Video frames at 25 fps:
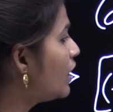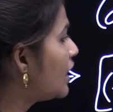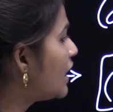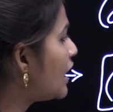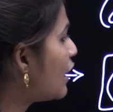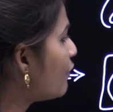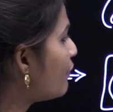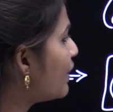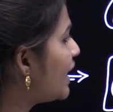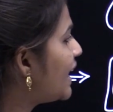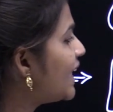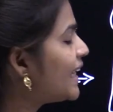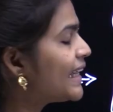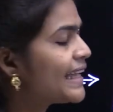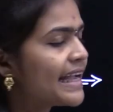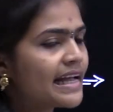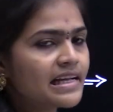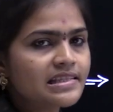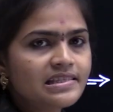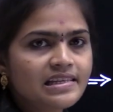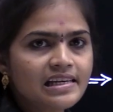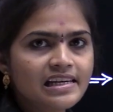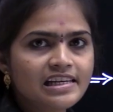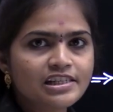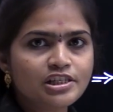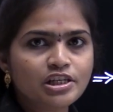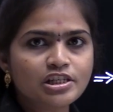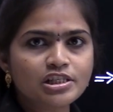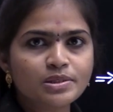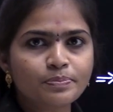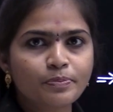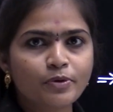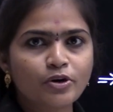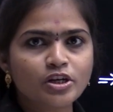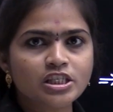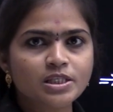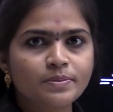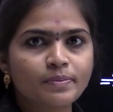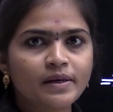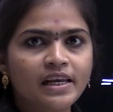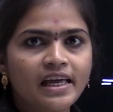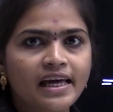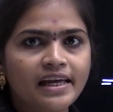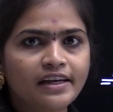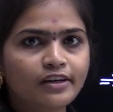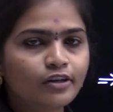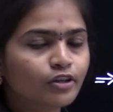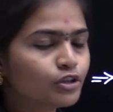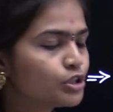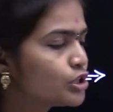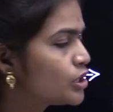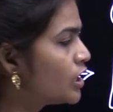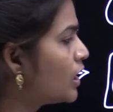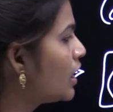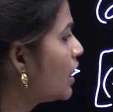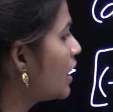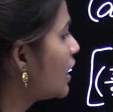Now any cancellations possible or not?